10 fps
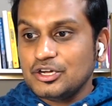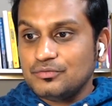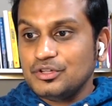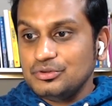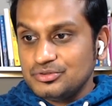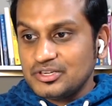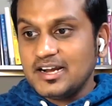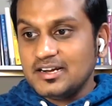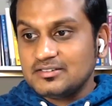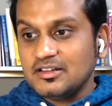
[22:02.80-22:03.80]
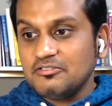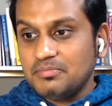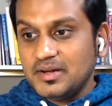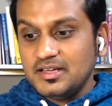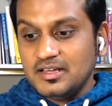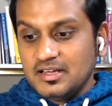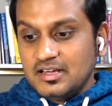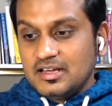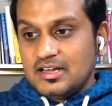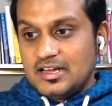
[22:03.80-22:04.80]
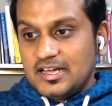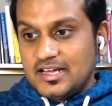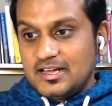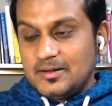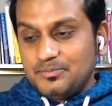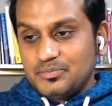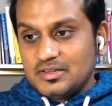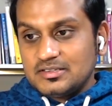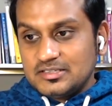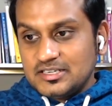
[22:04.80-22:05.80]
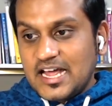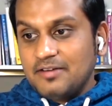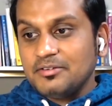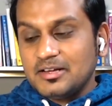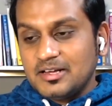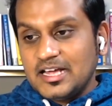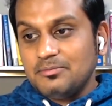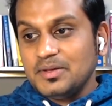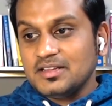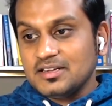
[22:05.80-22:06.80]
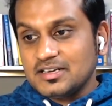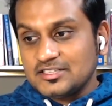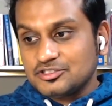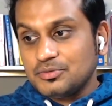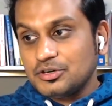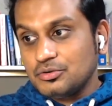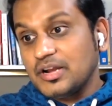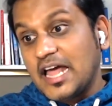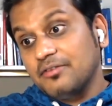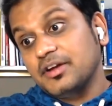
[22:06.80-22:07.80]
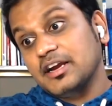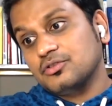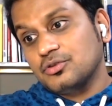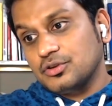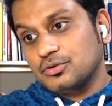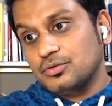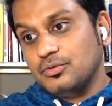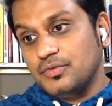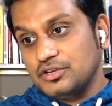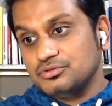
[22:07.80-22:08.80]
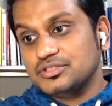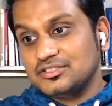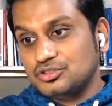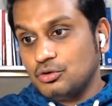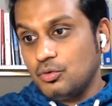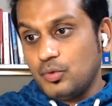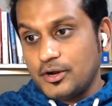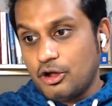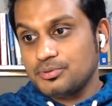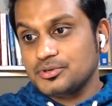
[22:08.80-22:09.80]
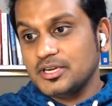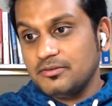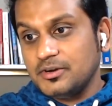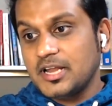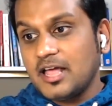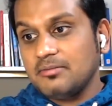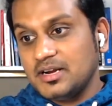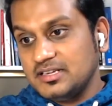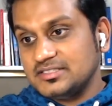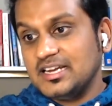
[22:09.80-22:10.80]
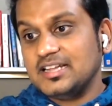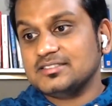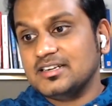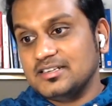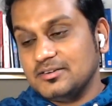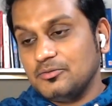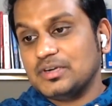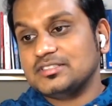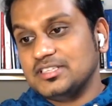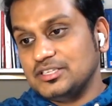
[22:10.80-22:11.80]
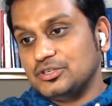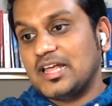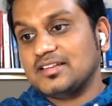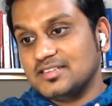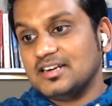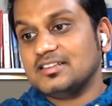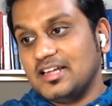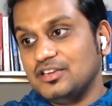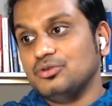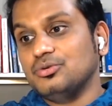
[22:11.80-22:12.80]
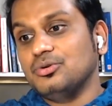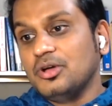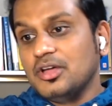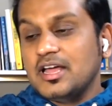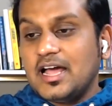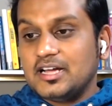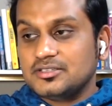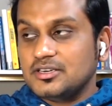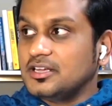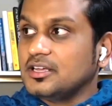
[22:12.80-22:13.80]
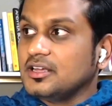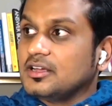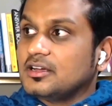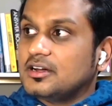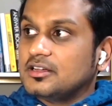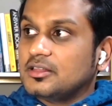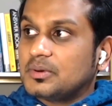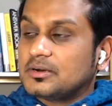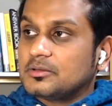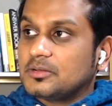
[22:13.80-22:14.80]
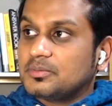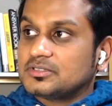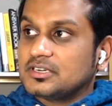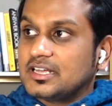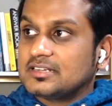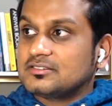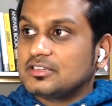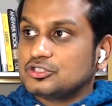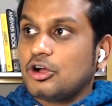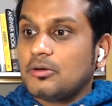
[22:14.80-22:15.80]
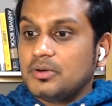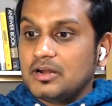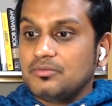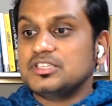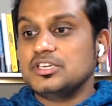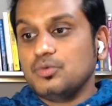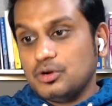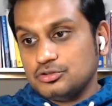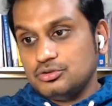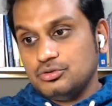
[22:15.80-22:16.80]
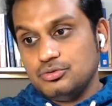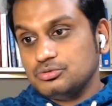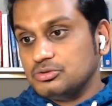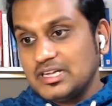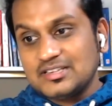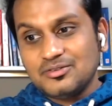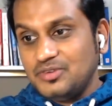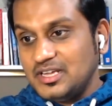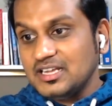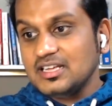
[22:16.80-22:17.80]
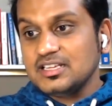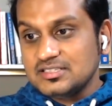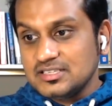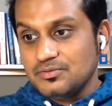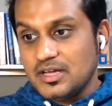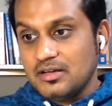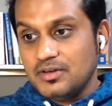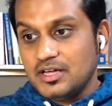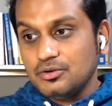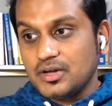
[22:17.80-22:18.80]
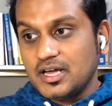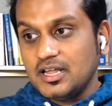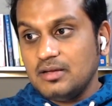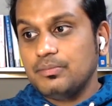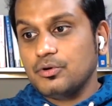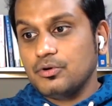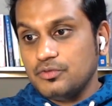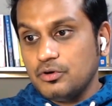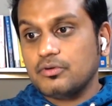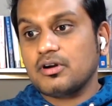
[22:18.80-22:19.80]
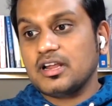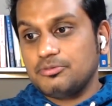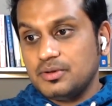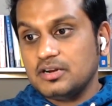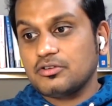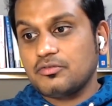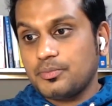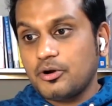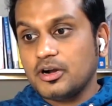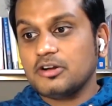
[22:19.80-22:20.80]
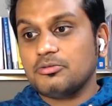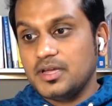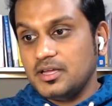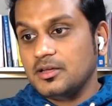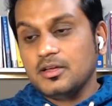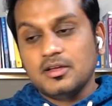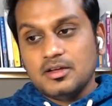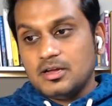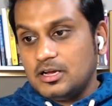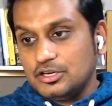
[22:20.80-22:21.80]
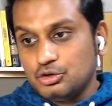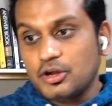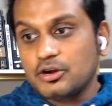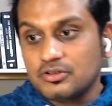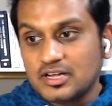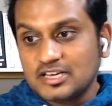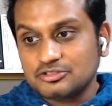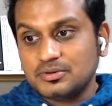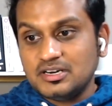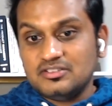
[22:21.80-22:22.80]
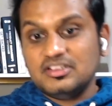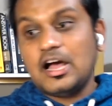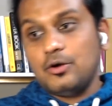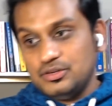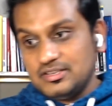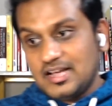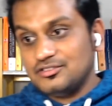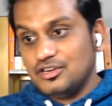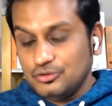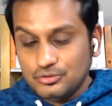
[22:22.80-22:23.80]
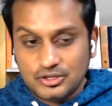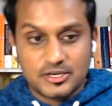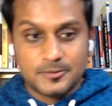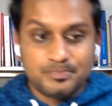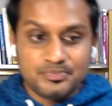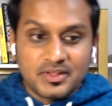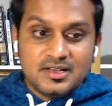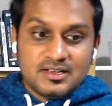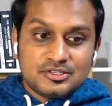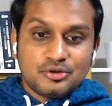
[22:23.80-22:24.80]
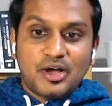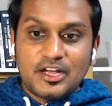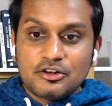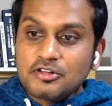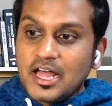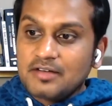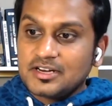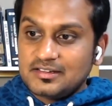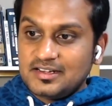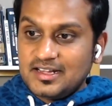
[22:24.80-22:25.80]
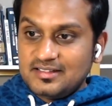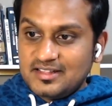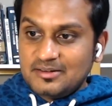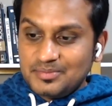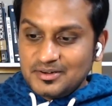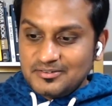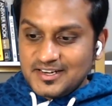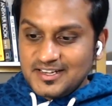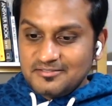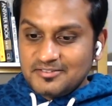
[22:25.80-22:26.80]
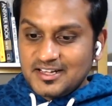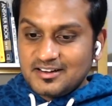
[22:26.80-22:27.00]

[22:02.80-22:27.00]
the user guide itself by uh, helping the customer to navigate through the tool, where you just show one option every time and he selects, and once he does that, then you actually the person gets the job done which he wants to do. So that's a very easy way where you can improve the overall experience of a product by showing it to the customer and see how he's actually using it. So I also have another example, funny, where